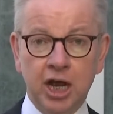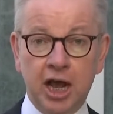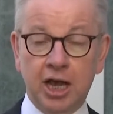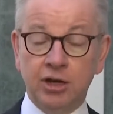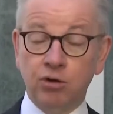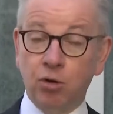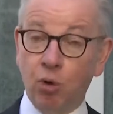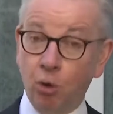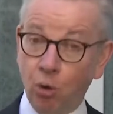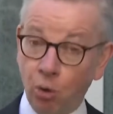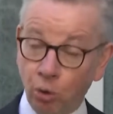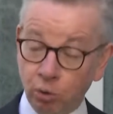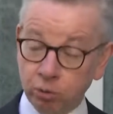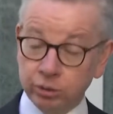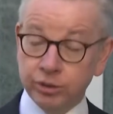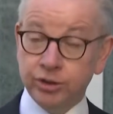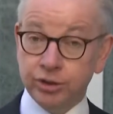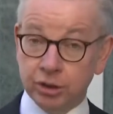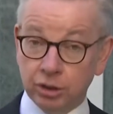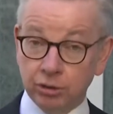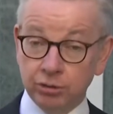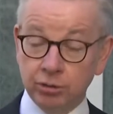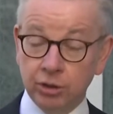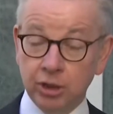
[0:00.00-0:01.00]
and
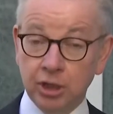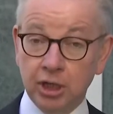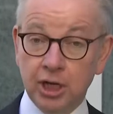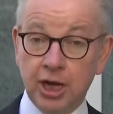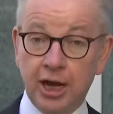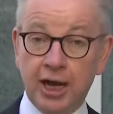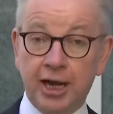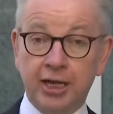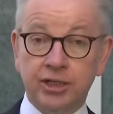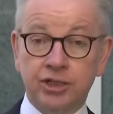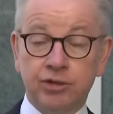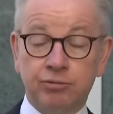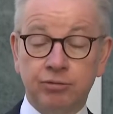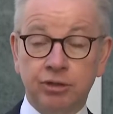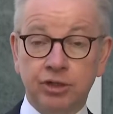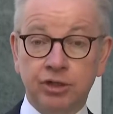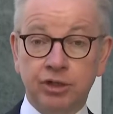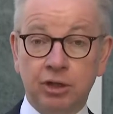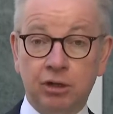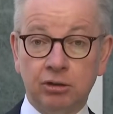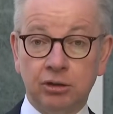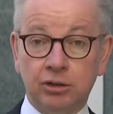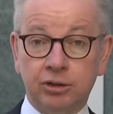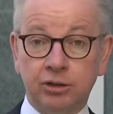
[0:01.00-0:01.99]
also as a
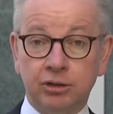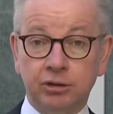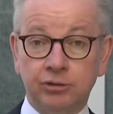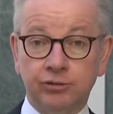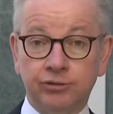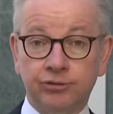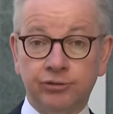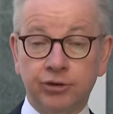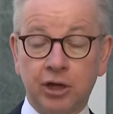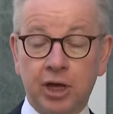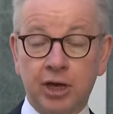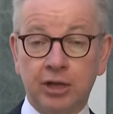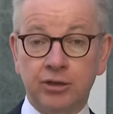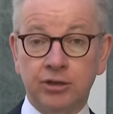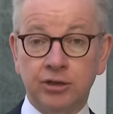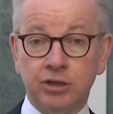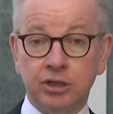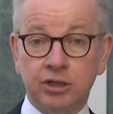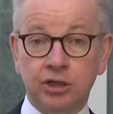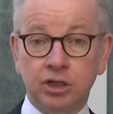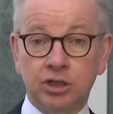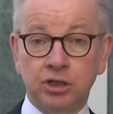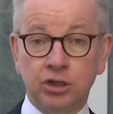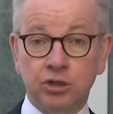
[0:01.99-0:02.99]
result of the
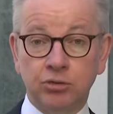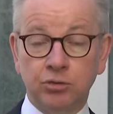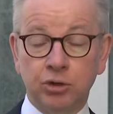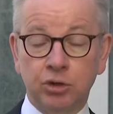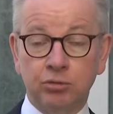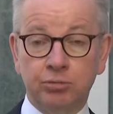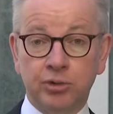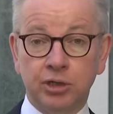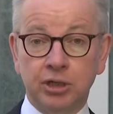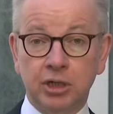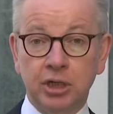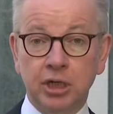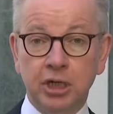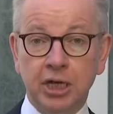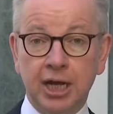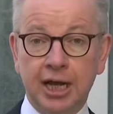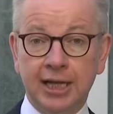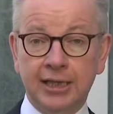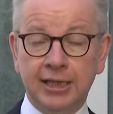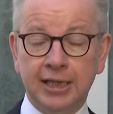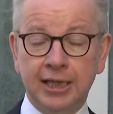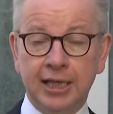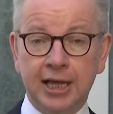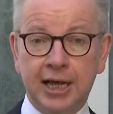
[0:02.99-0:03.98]
decision to open
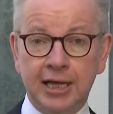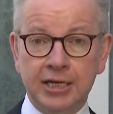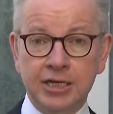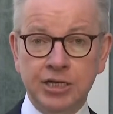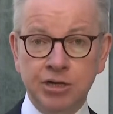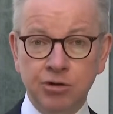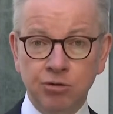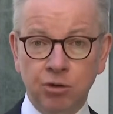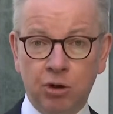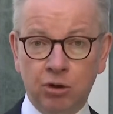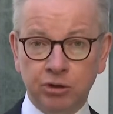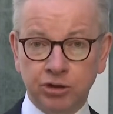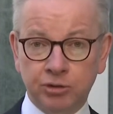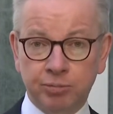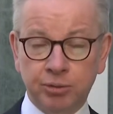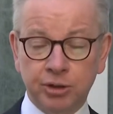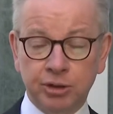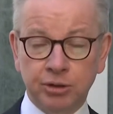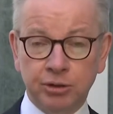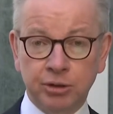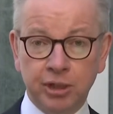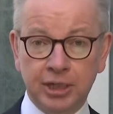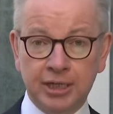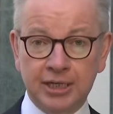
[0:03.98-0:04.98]
a new
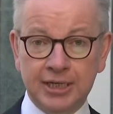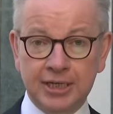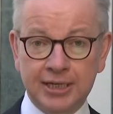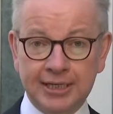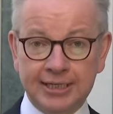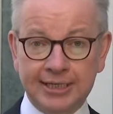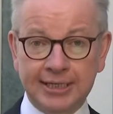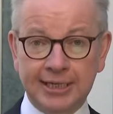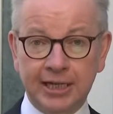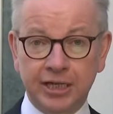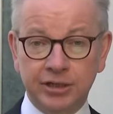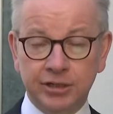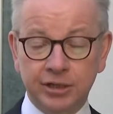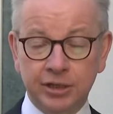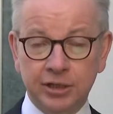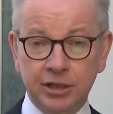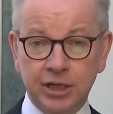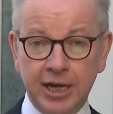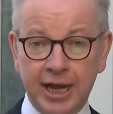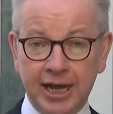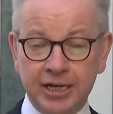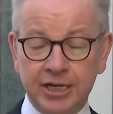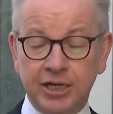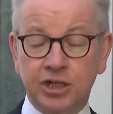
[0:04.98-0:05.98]
hospital in East London,